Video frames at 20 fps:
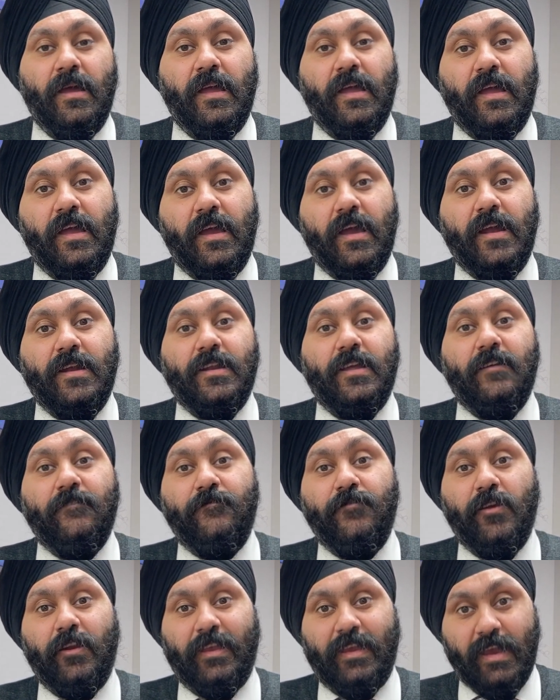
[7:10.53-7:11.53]
And if
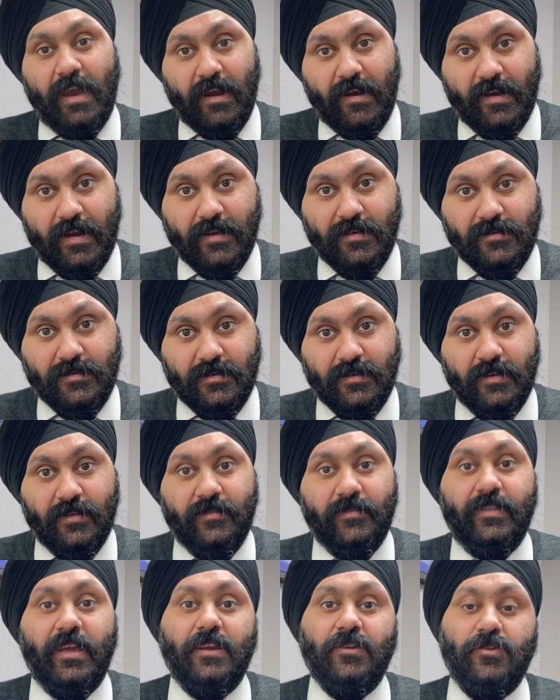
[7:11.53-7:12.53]
you're careless,
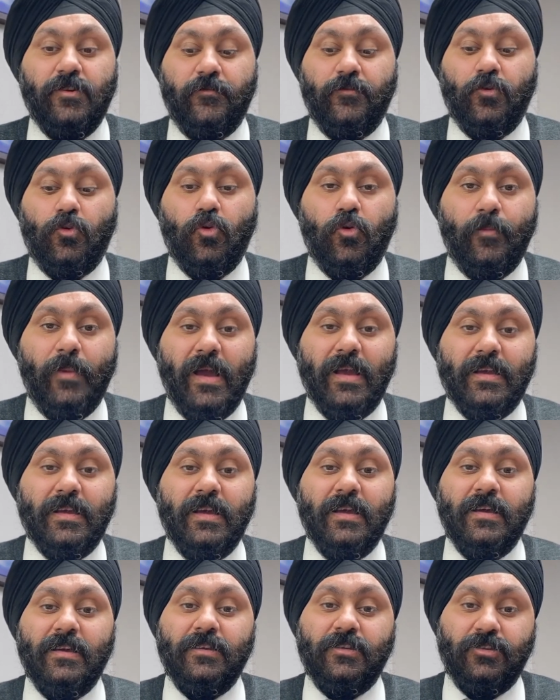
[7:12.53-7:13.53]
then you have to go back
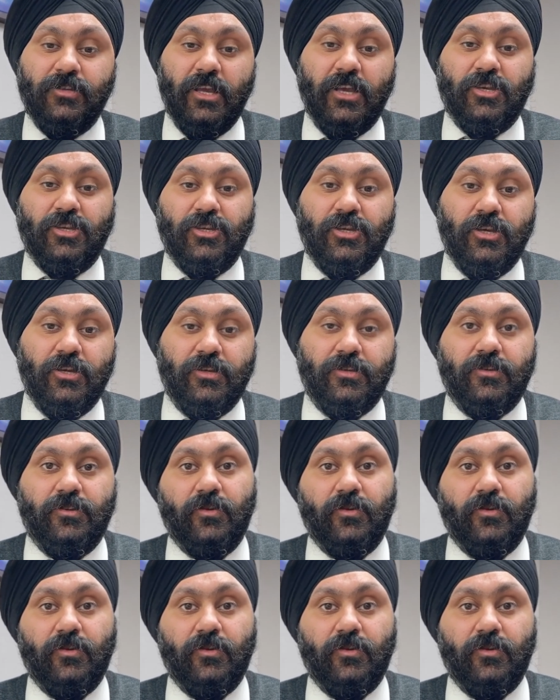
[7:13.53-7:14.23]
6 years.